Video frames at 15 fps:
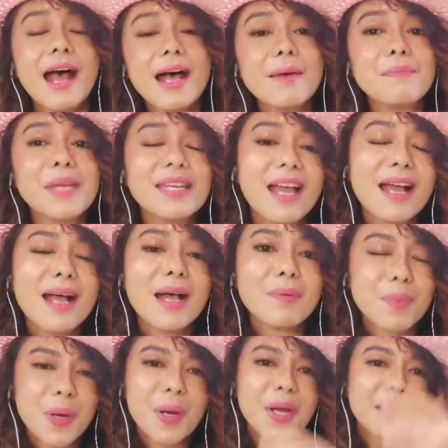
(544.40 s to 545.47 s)
Happy na
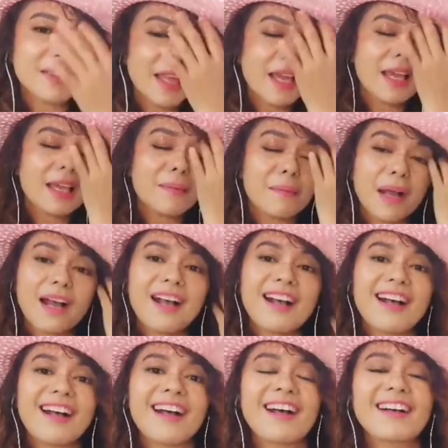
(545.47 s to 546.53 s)
birthday pa.
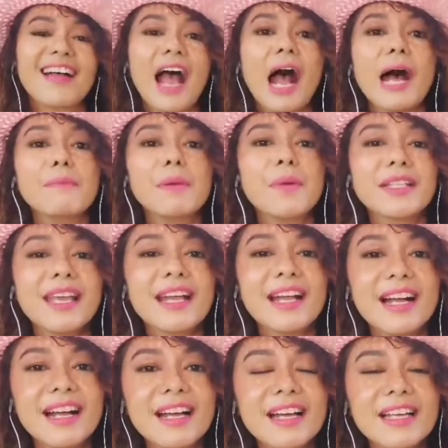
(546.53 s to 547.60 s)
Happy birthday,
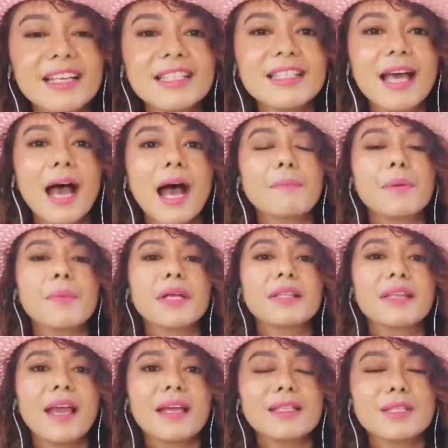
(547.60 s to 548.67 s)
guys. Happy
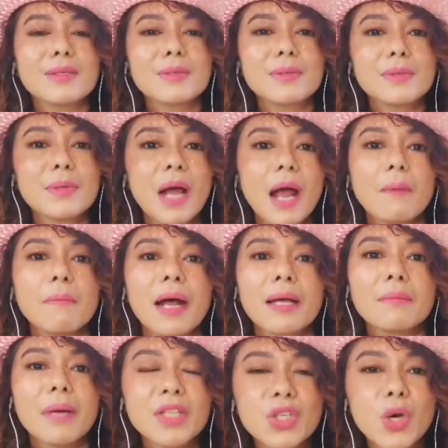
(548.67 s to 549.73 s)
birthday to my
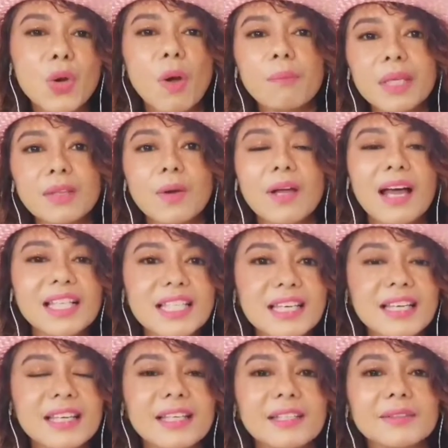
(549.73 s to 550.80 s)
macho guapito
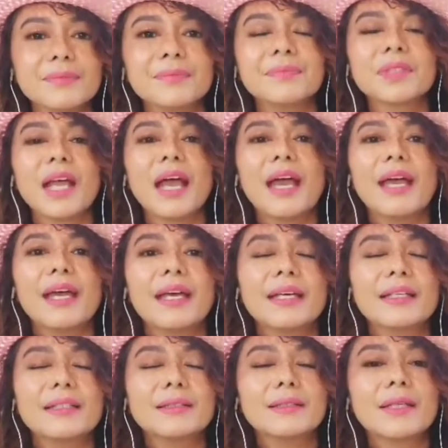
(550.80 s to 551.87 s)
cousin.
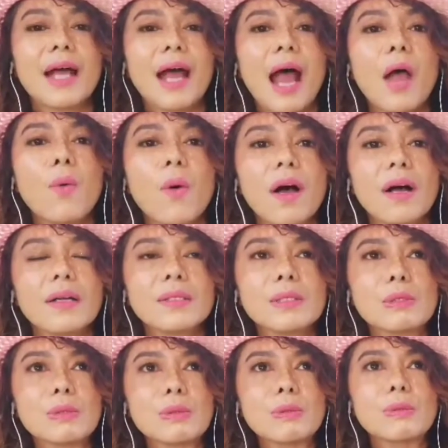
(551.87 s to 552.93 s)
And I want
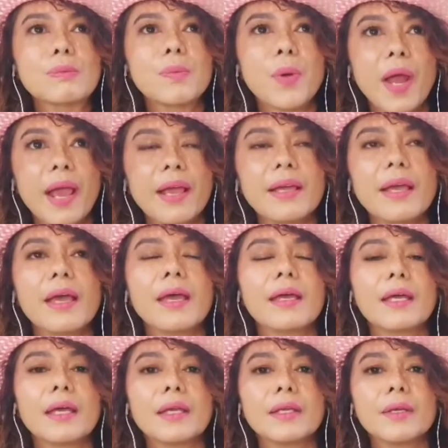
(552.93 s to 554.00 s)
to pray
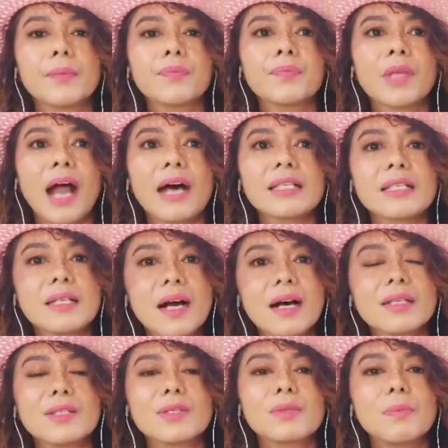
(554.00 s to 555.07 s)
and ask
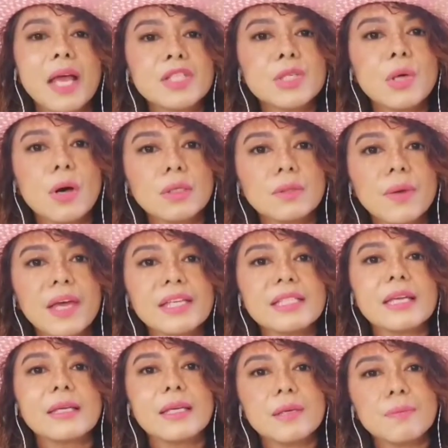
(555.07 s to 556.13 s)
God to bless you always
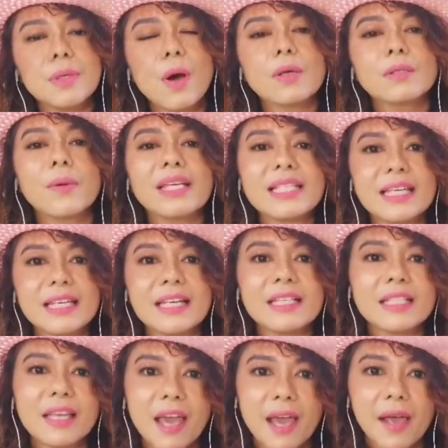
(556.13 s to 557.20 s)
and keep you always in
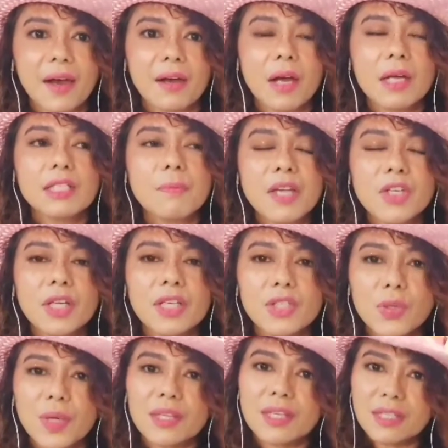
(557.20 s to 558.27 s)
His care, especially
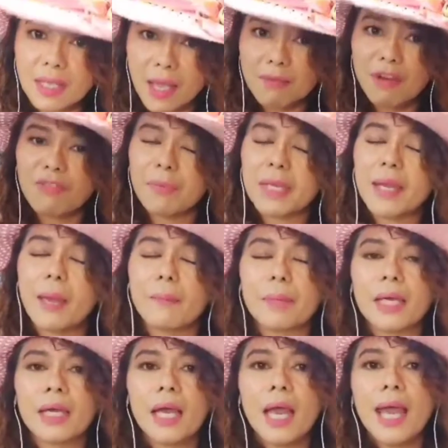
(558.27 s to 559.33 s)
during this time of
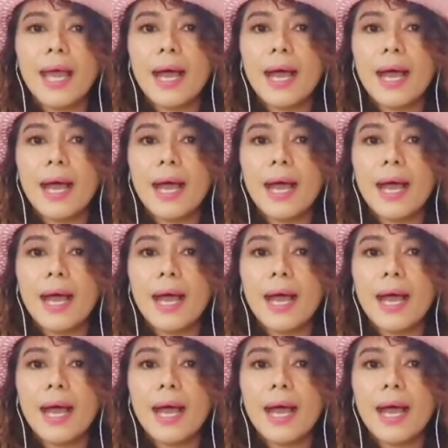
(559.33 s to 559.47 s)
pandemic.